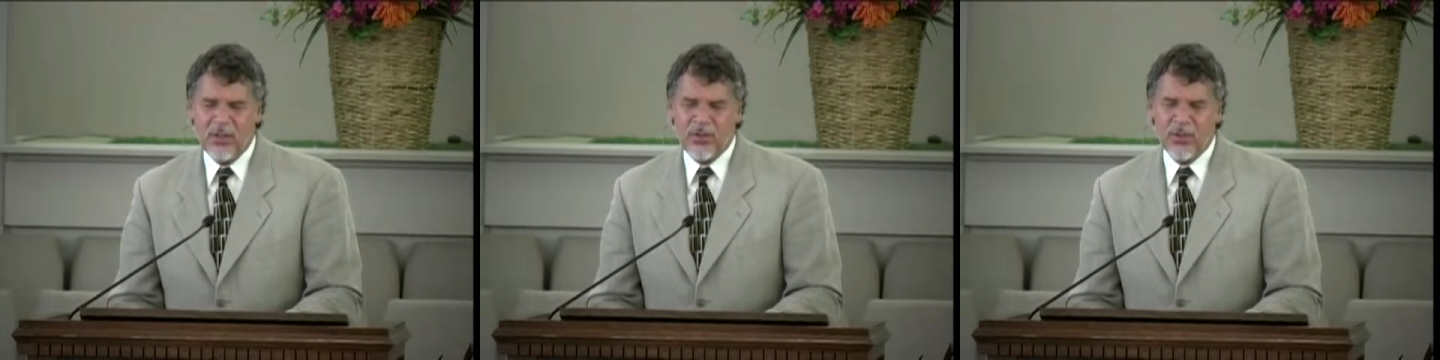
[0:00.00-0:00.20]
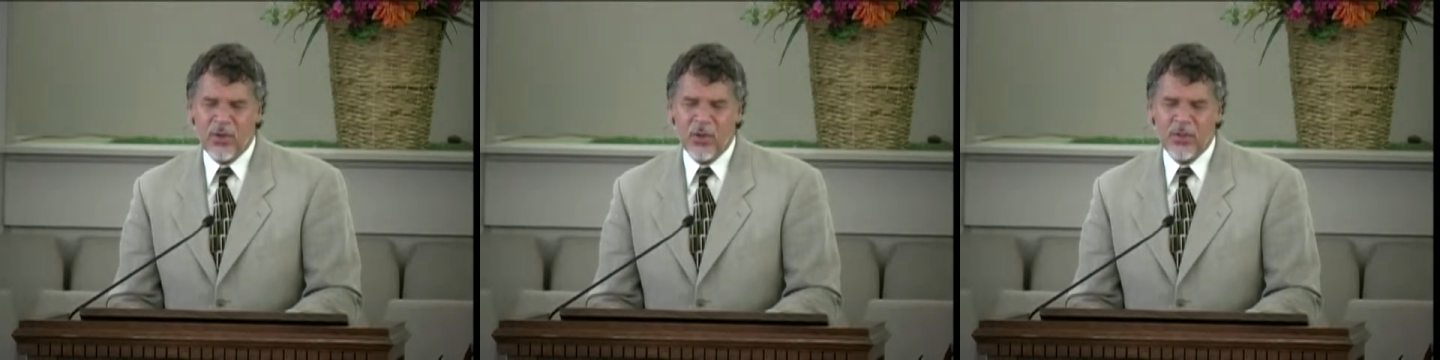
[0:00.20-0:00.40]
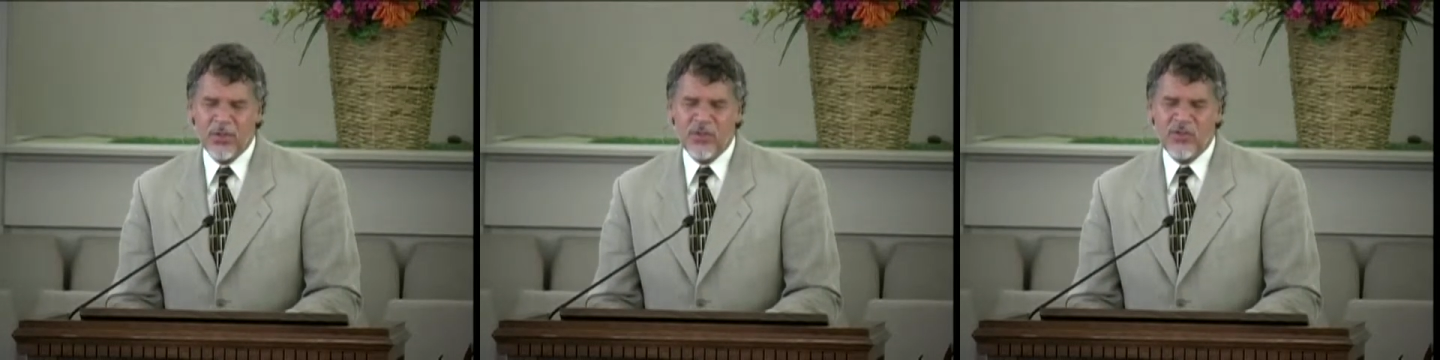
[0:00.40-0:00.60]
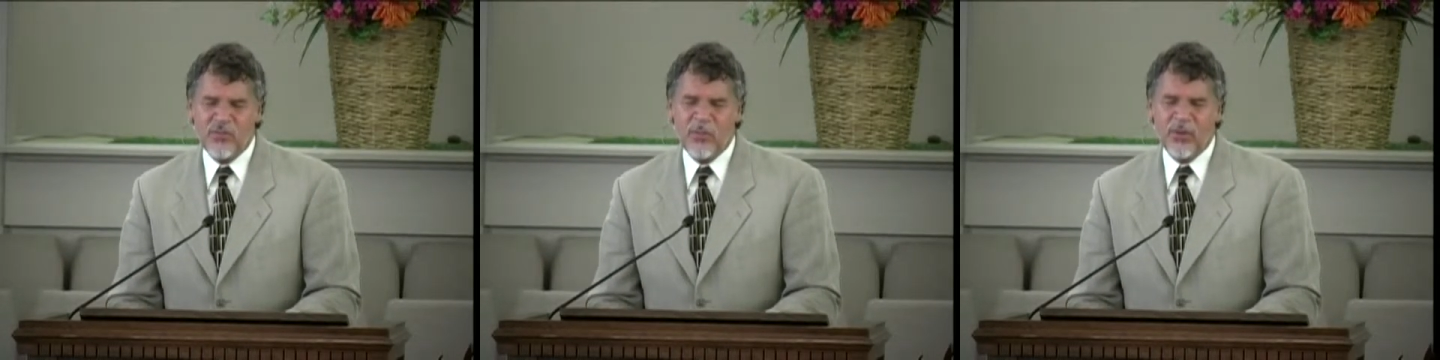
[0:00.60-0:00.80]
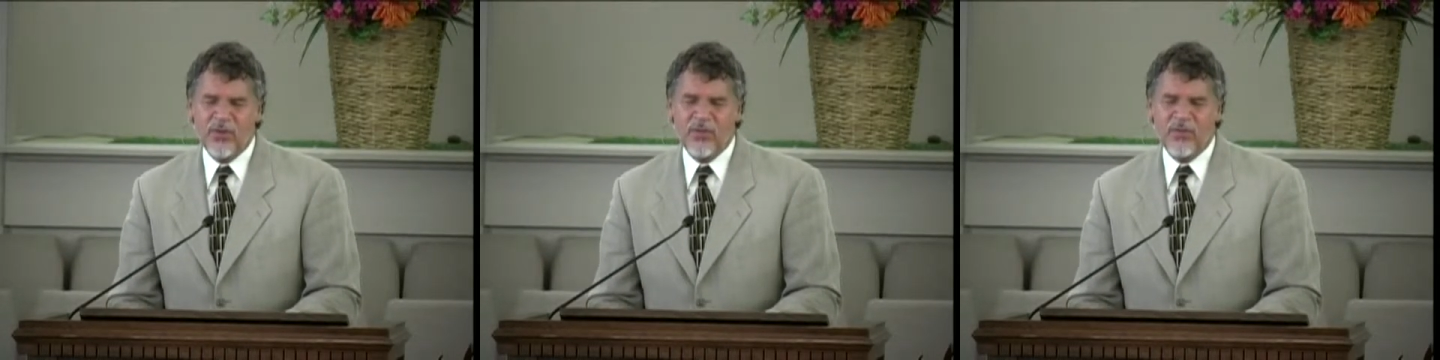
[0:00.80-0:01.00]
the Holy
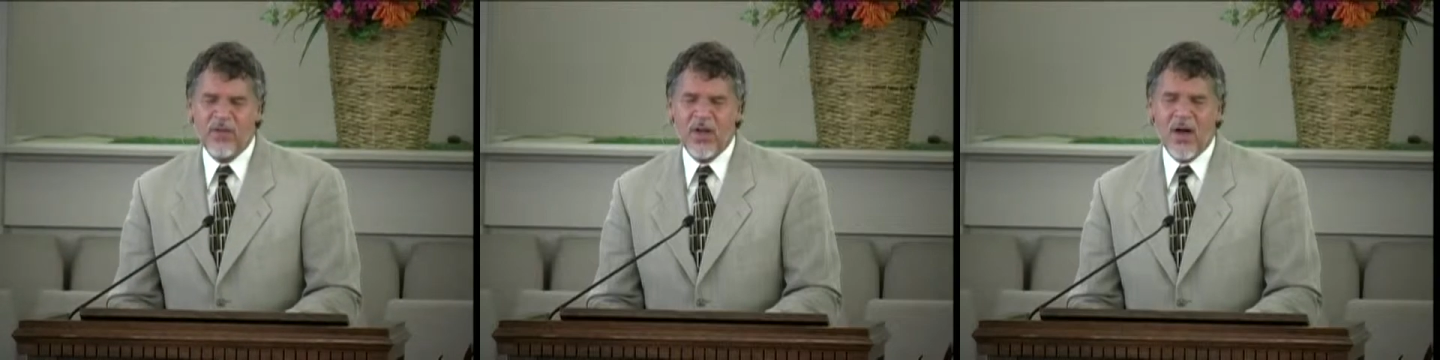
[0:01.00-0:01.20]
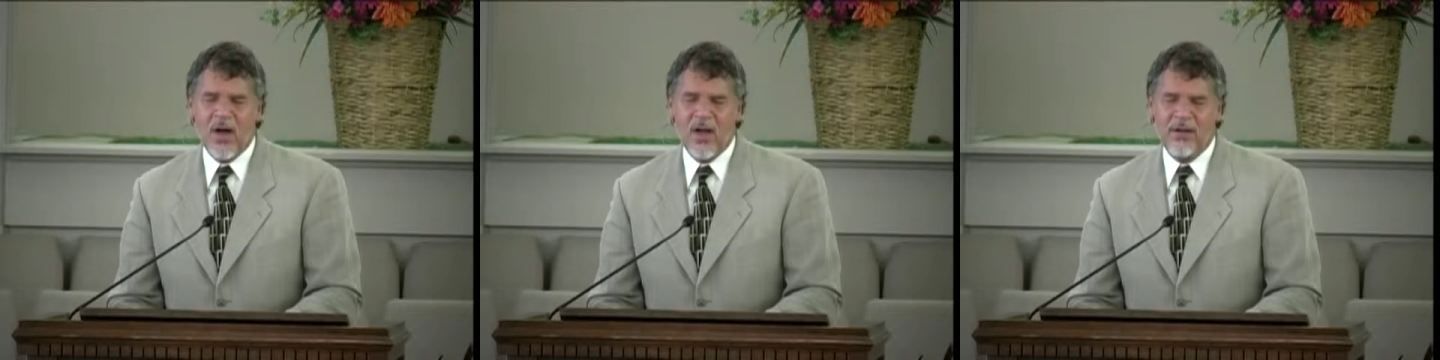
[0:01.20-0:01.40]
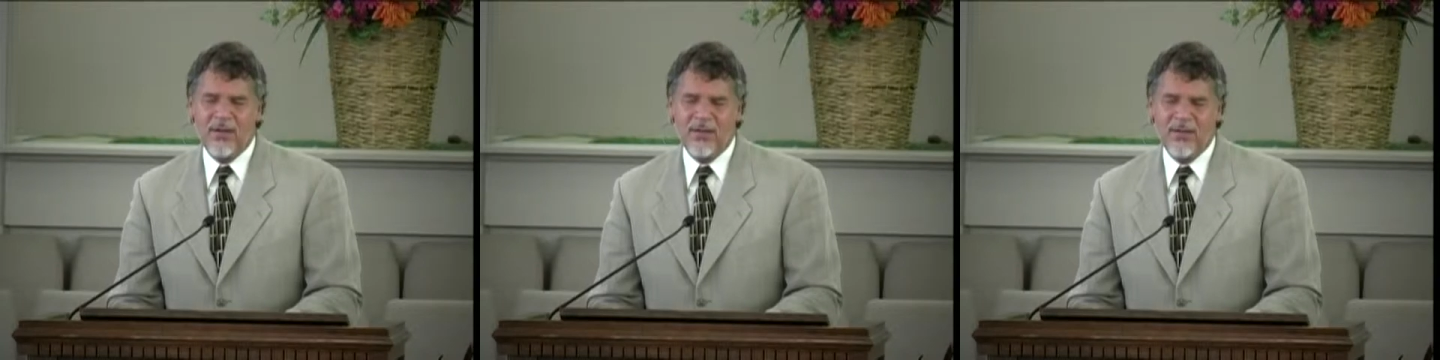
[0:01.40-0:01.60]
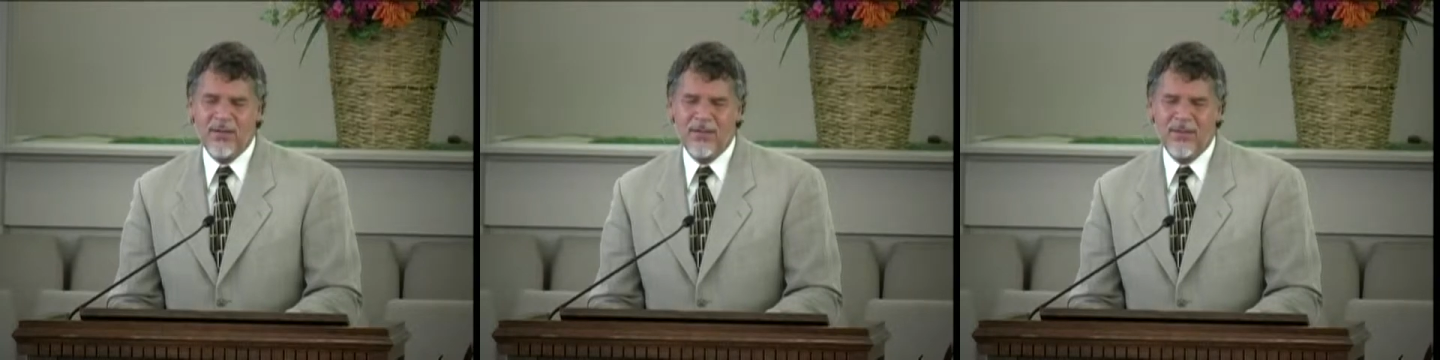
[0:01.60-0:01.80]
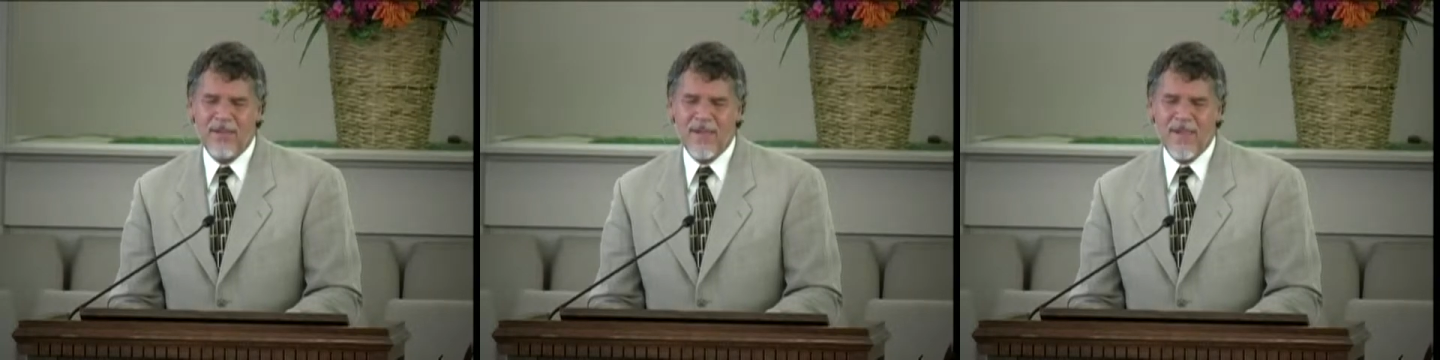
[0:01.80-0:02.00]
Spirit of God
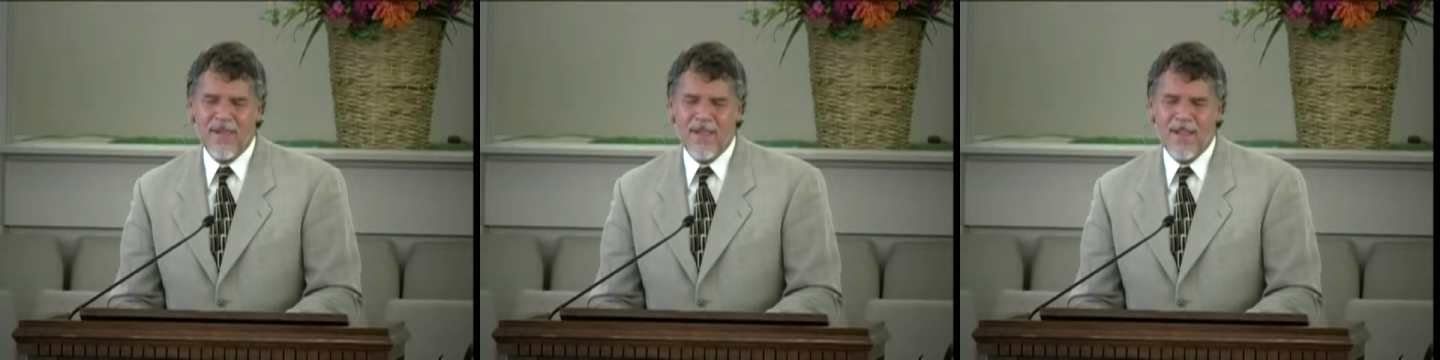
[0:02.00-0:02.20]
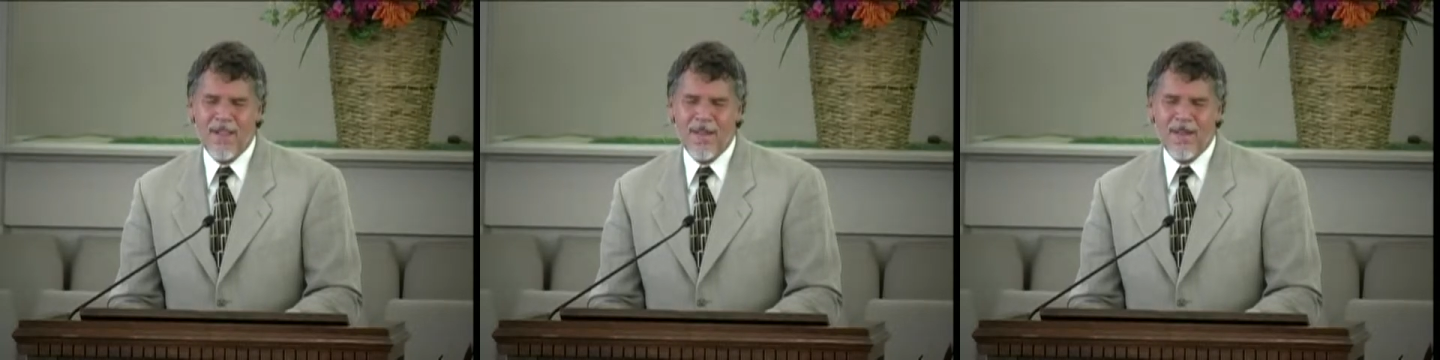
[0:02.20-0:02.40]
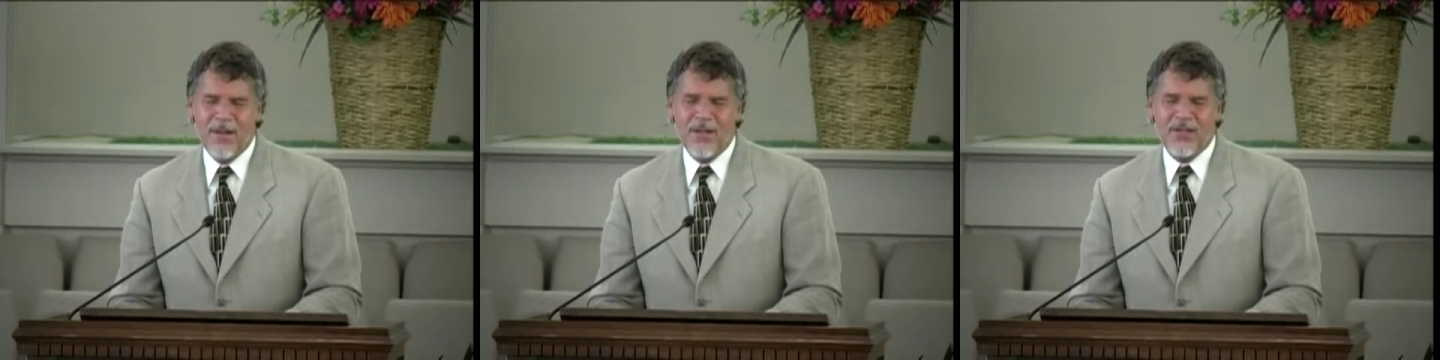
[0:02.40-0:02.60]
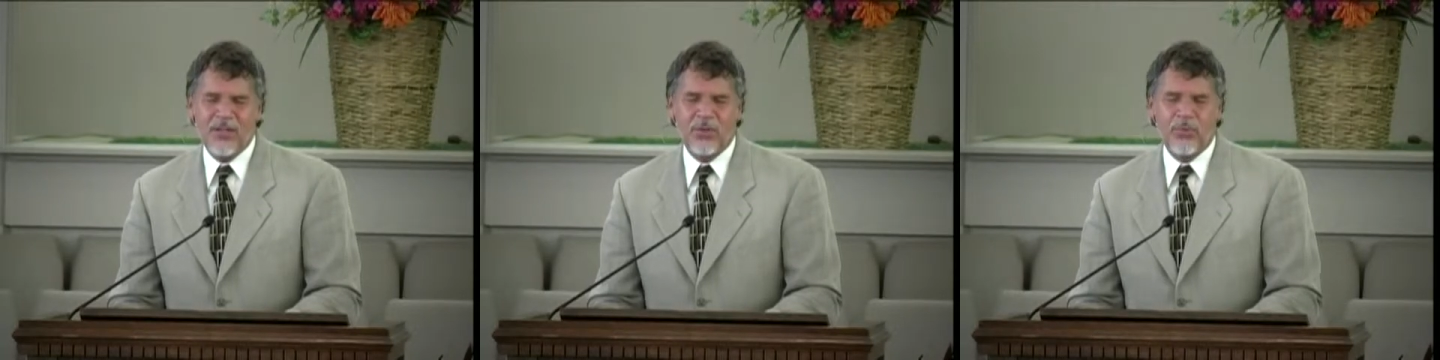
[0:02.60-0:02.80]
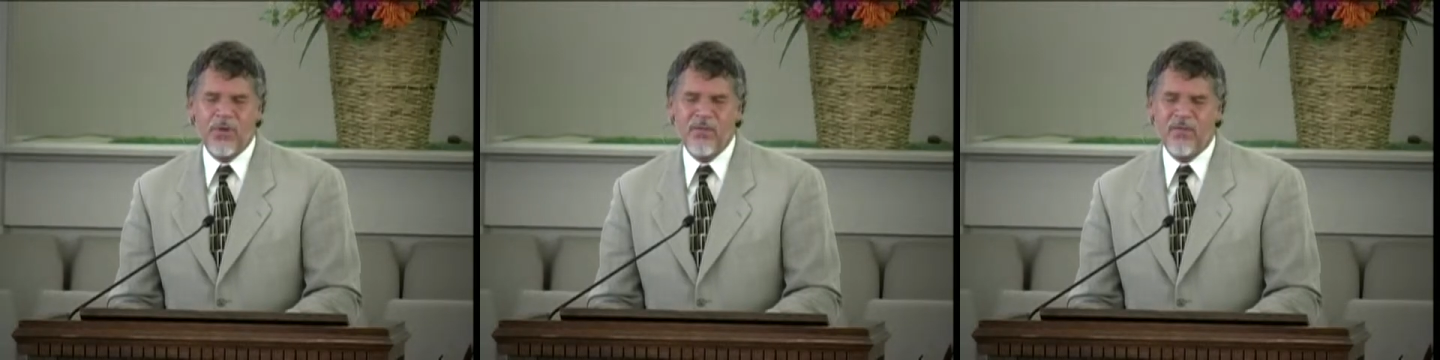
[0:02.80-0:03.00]
and to
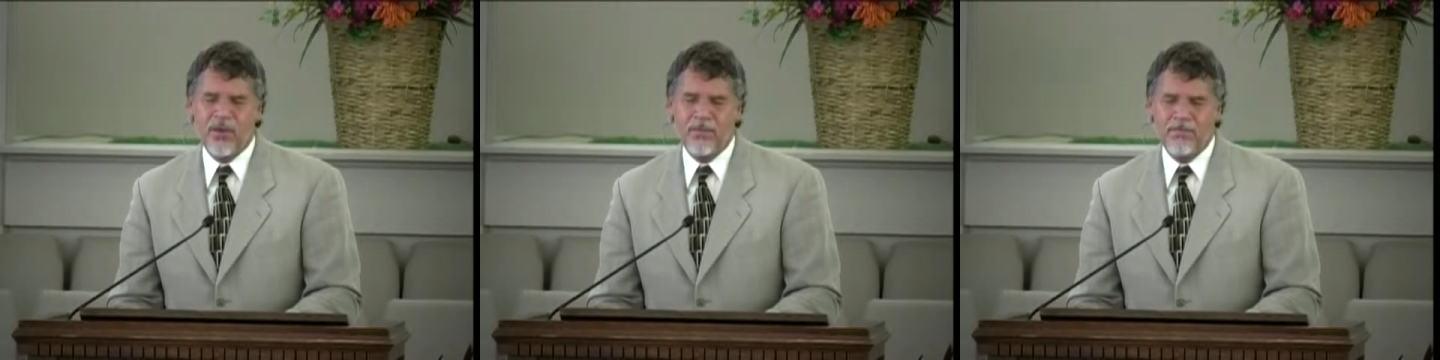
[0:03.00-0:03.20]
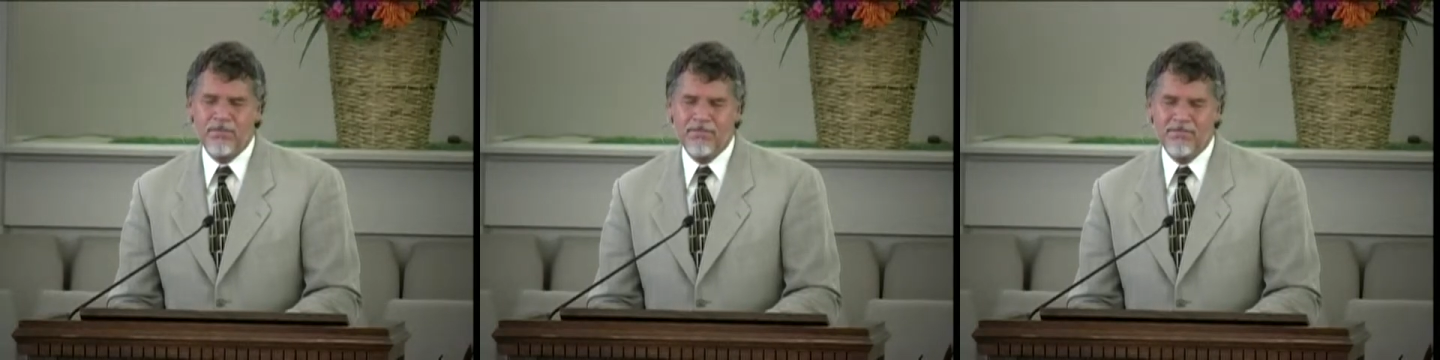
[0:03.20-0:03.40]
grieve Him